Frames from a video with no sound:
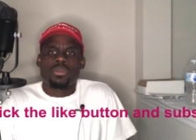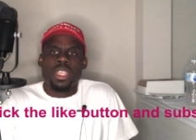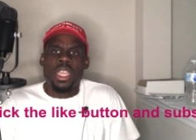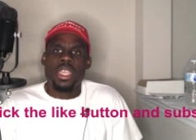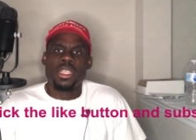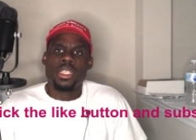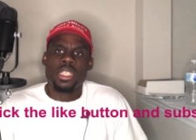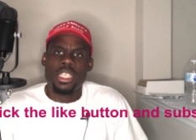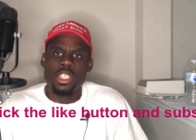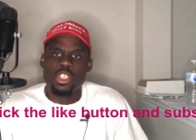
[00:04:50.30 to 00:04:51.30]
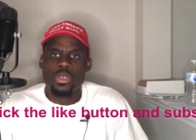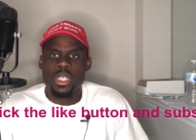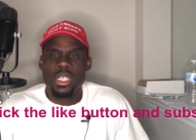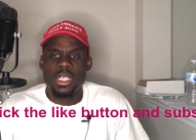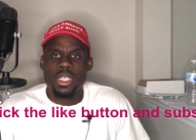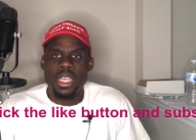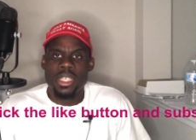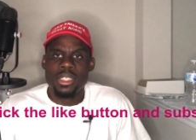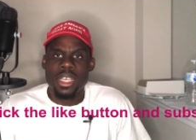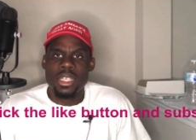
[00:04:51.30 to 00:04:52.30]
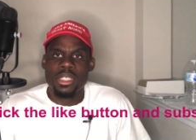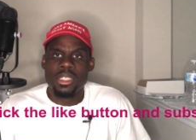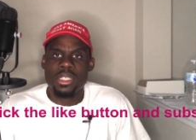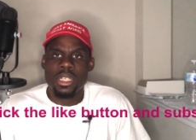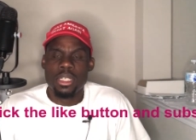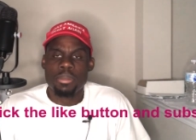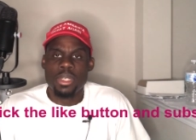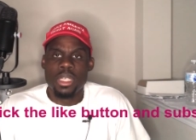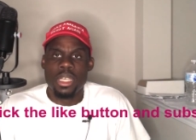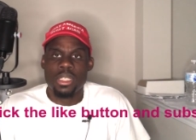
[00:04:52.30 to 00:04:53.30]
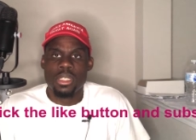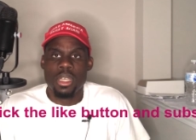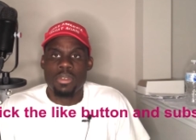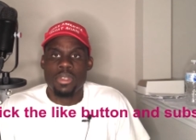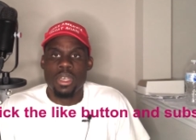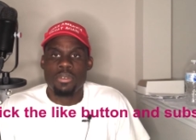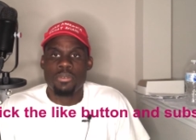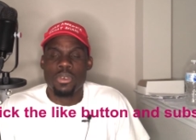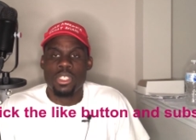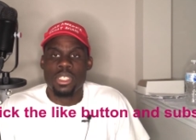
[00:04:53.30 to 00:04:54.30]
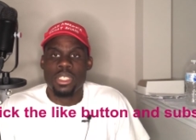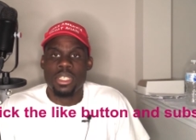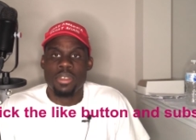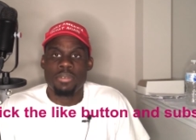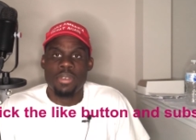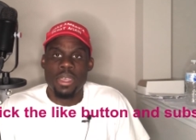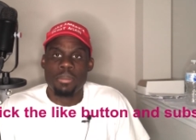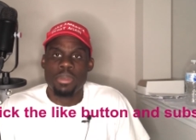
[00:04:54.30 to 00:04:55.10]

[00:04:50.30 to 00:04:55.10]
an intriguing case, not necessarily because of the unfortunate event,